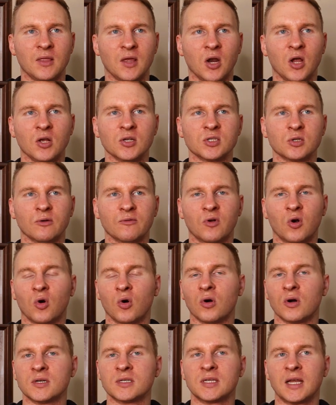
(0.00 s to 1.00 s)
And then also, of
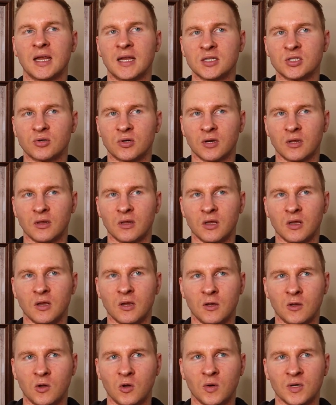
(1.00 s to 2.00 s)
course, answering
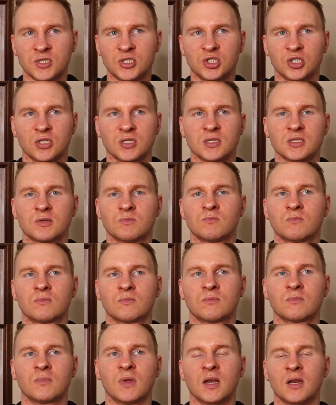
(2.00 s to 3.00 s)
the questions
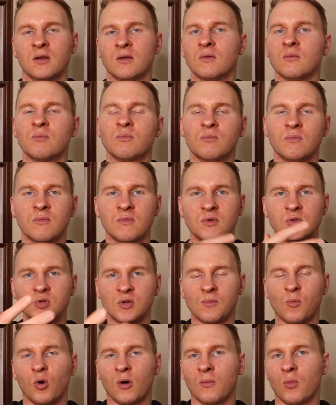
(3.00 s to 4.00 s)
and
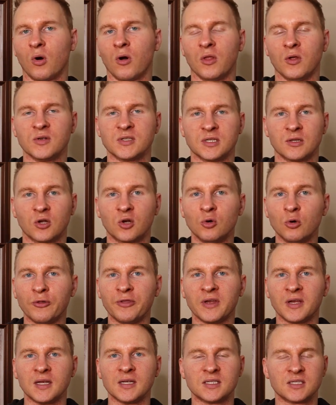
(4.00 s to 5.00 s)
doing more and more of those. And the
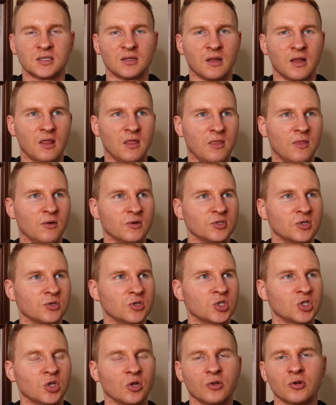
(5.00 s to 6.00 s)
cool thing is
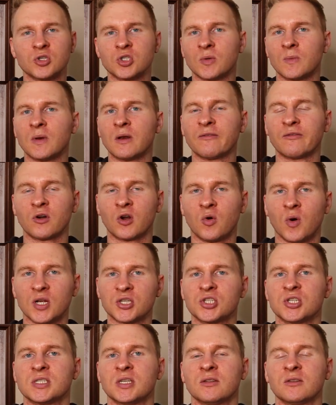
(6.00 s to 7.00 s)
there's so many different
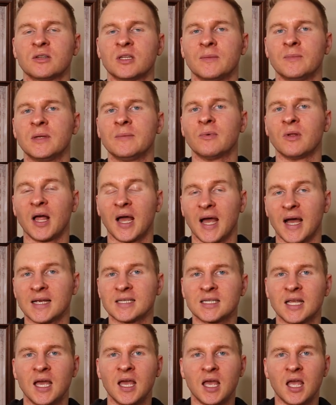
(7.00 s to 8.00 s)
questions out there that people
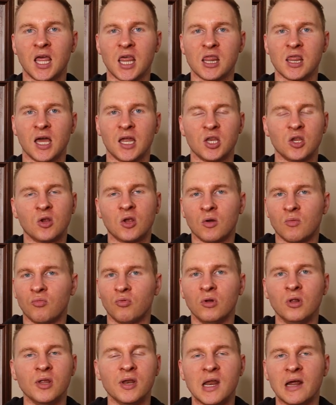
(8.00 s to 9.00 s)
ask that you
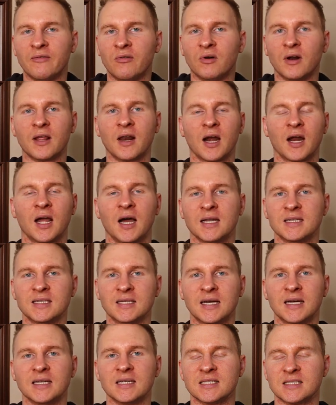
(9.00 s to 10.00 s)
could really never run out of
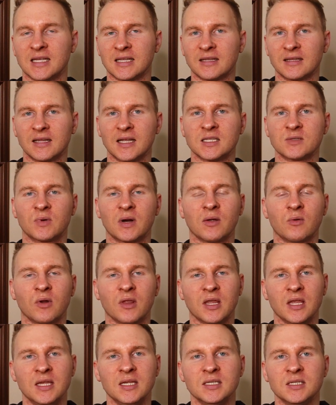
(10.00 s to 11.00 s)
content ideas. And I think that's probably
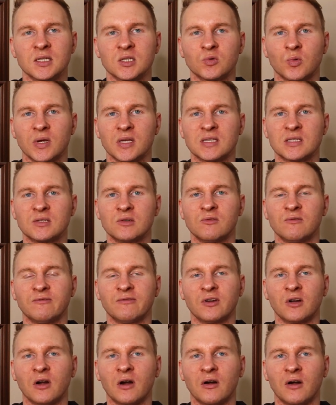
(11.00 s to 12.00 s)
one of the easiest ways to
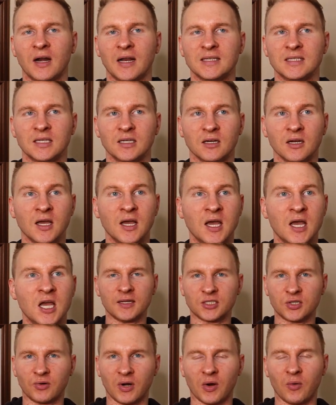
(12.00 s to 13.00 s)
figure out an idea.
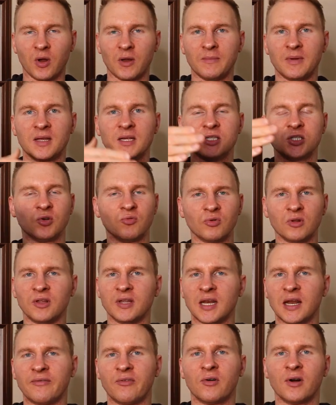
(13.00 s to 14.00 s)
And it's a great way because you'll
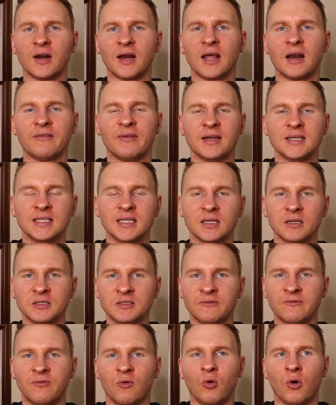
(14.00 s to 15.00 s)
really never run out of
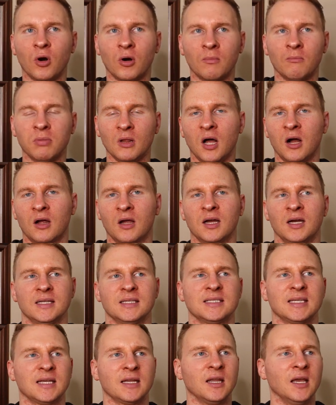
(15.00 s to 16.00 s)
ideas for blog
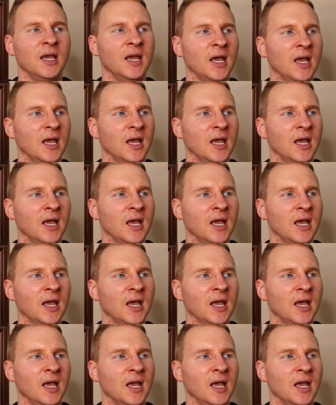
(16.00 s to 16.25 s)
content.